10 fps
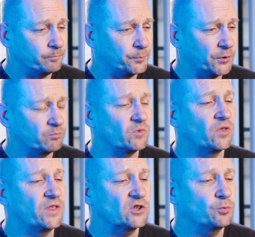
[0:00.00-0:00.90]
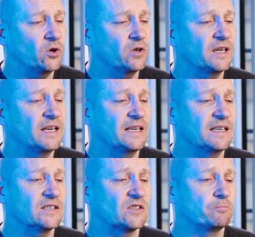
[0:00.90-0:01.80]
But this one
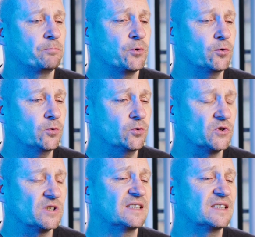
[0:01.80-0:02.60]
is brewed